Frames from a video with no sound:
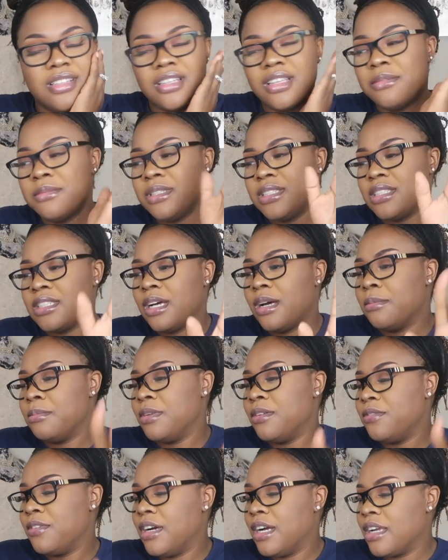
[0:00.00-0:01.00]
Let me
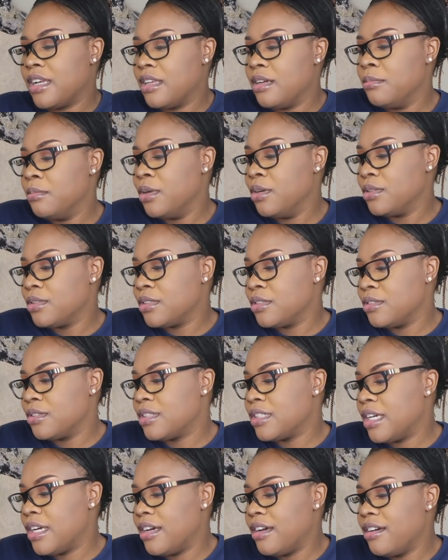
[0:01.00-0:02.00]
stop before I get emotional,
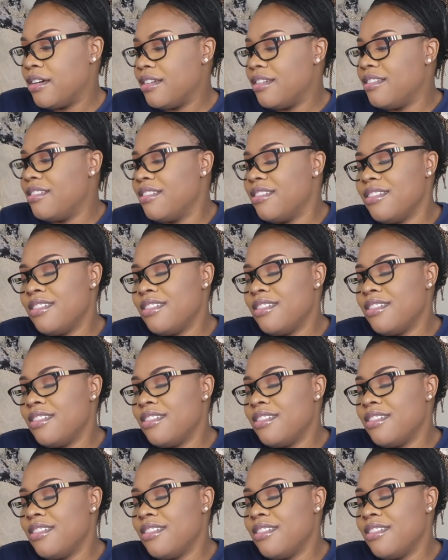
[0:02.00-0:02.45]
child.